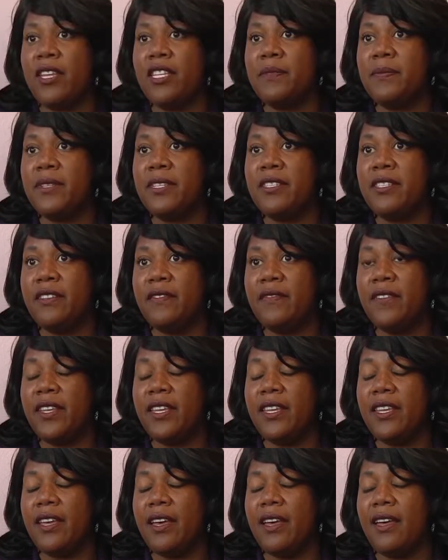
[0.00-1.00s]
a
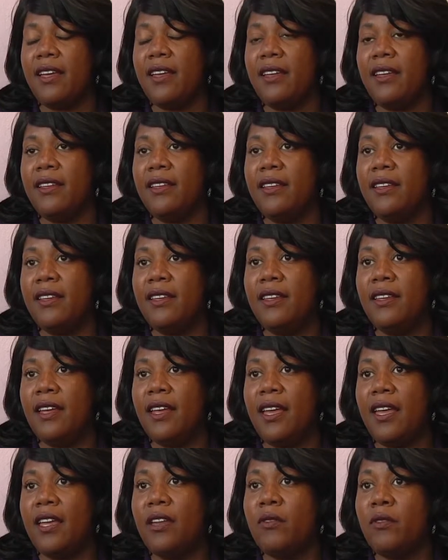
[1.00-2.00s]
specific
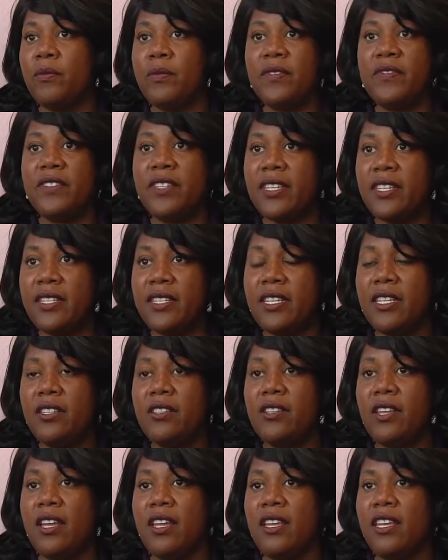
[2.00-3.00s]
group of
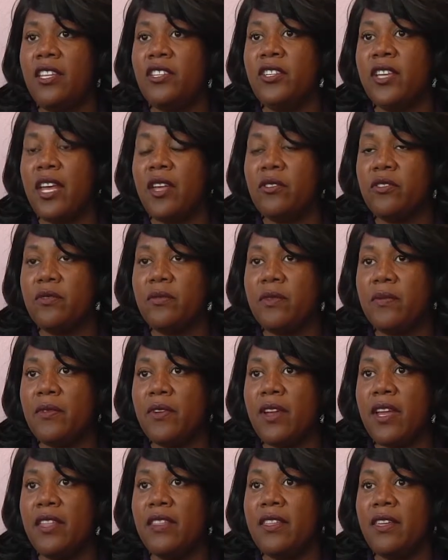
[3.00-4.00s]
citizens. Each council
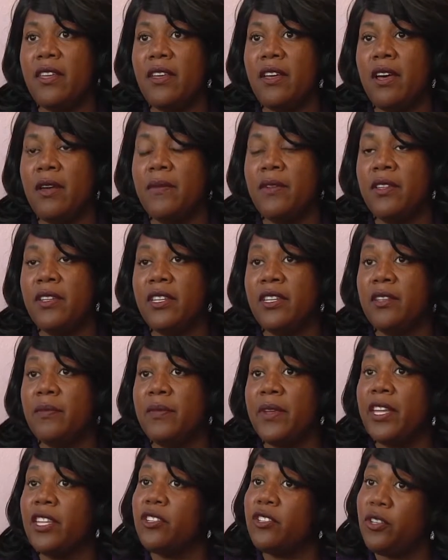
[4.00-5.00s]
member had the ability
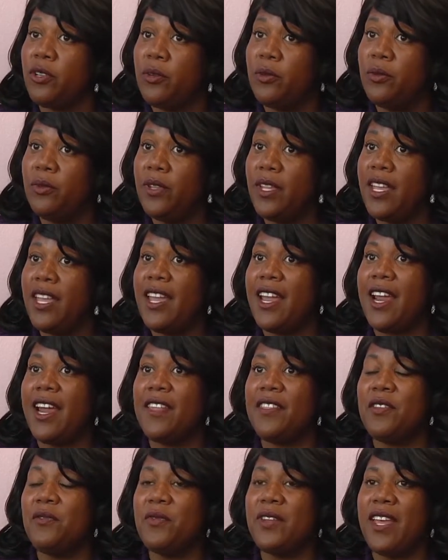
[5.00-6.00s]
to pick two,
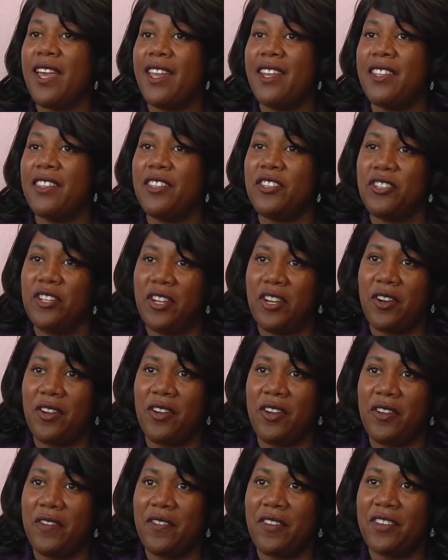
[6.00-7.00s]
and then we added the
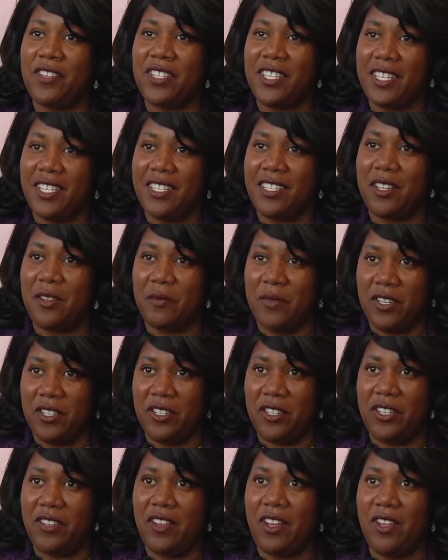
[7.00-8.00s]
chair of our city's
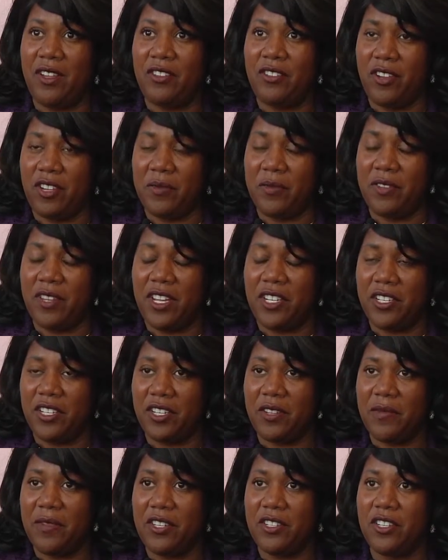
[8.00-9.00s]
commission,
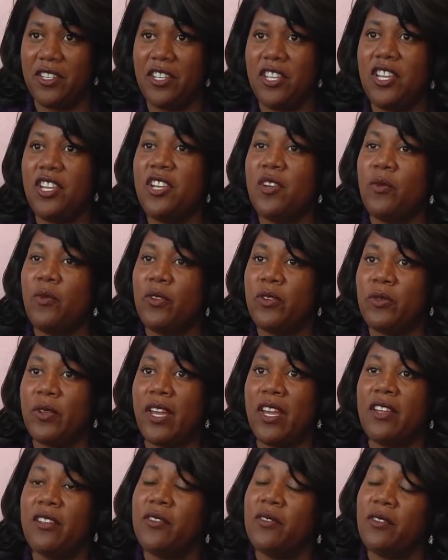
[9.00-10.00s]
Transportation Commission, which
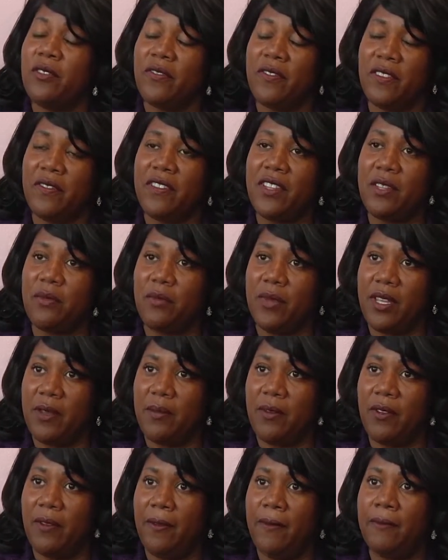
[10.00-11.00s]
we got a total of 15
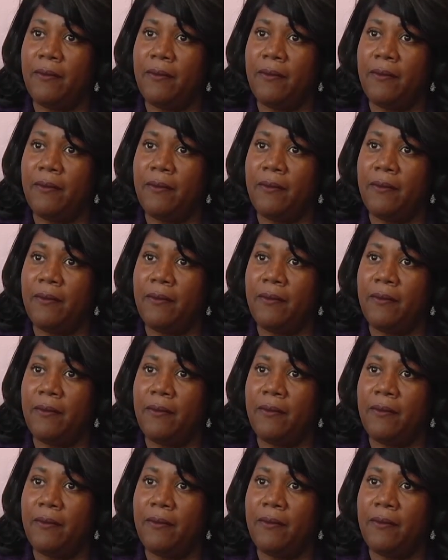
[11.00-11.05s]
people.